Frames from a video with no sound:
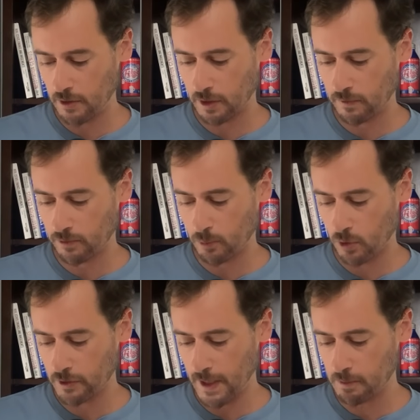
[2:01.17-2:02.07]
you're looking for
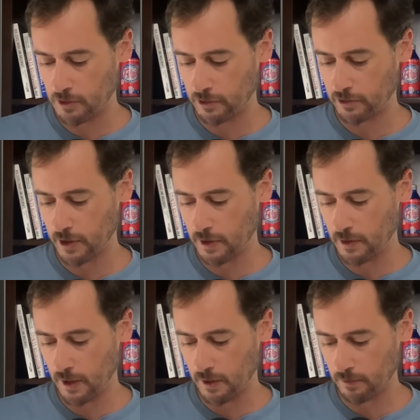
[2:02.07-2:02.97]
more damage to
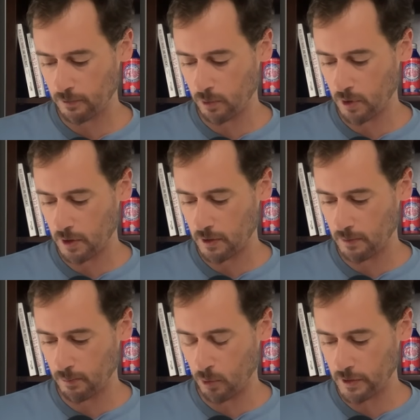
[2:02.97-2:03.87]
stunned and for
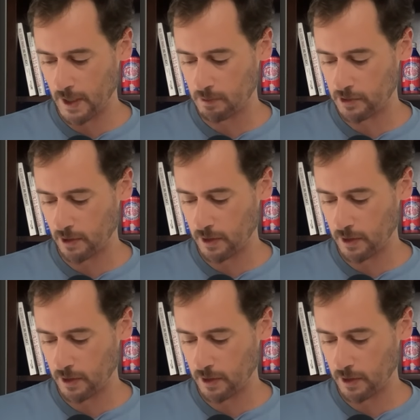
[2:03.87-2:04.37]
more damage down